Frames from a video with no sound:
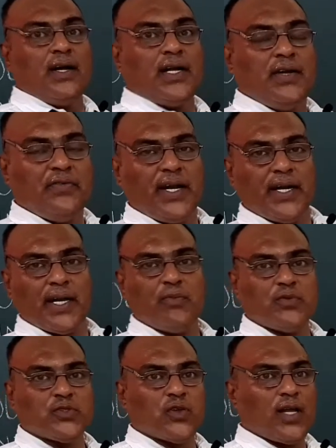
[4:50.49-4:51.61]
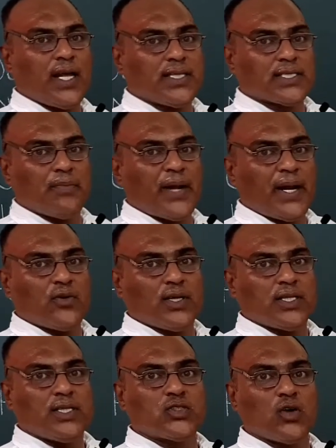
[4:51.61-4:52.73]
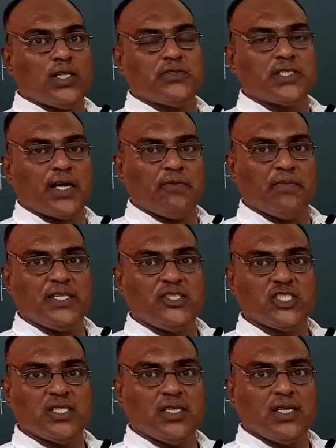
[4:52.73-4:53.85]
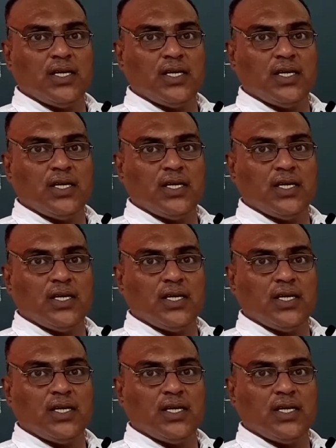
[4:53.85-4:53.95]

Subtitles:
different type of soil as compared to other soils which I mentioned.